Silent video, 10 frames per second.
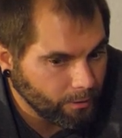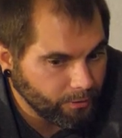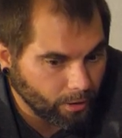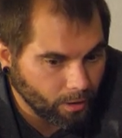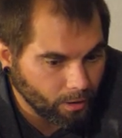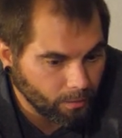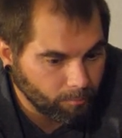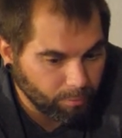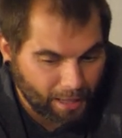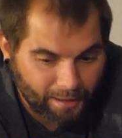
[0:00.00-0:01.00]
the
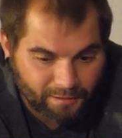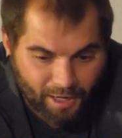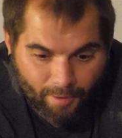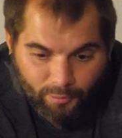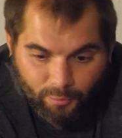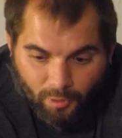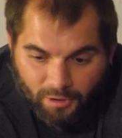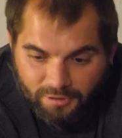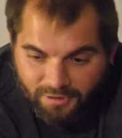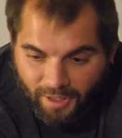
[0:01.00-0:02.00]
black diamond
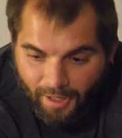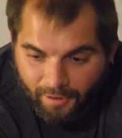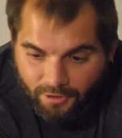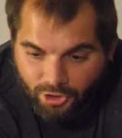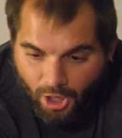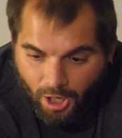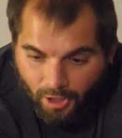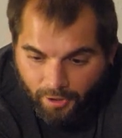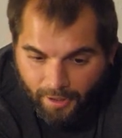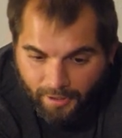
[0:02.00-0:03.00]
ones that
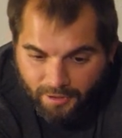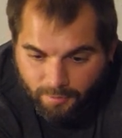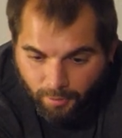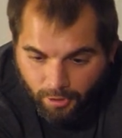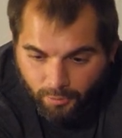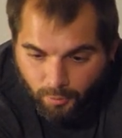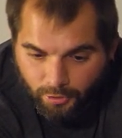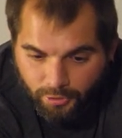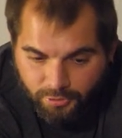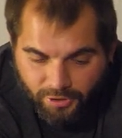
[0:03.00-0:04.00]
John and his brother were
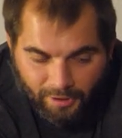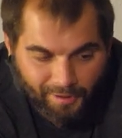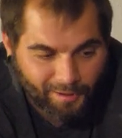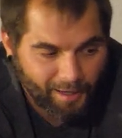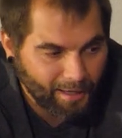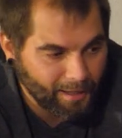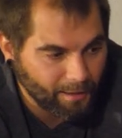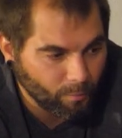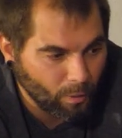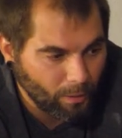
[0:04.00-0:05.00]
using.
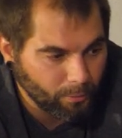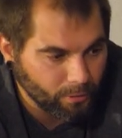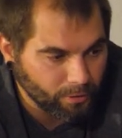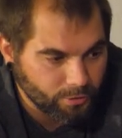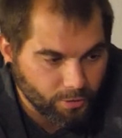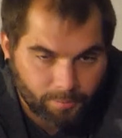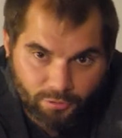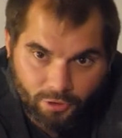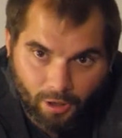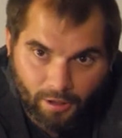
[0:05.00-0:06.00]
And while we were on the
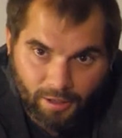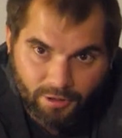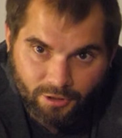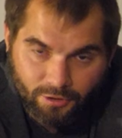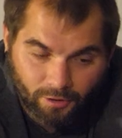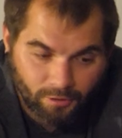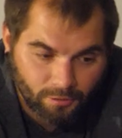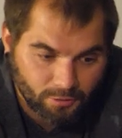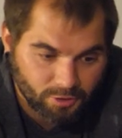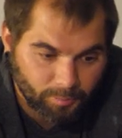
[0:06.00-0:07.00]
trip, John actually took a
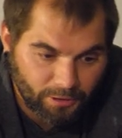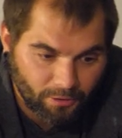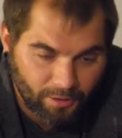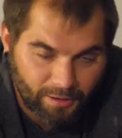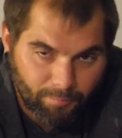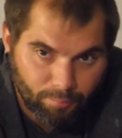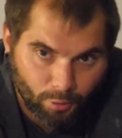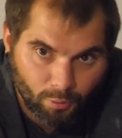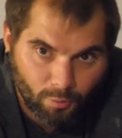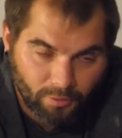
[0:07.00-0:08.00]
little spill and he
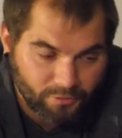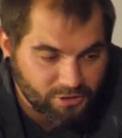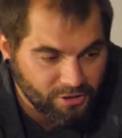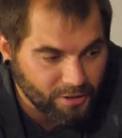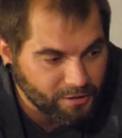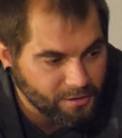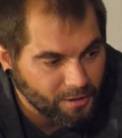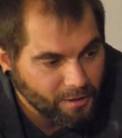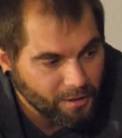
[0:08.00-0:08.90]
broke one of his sticks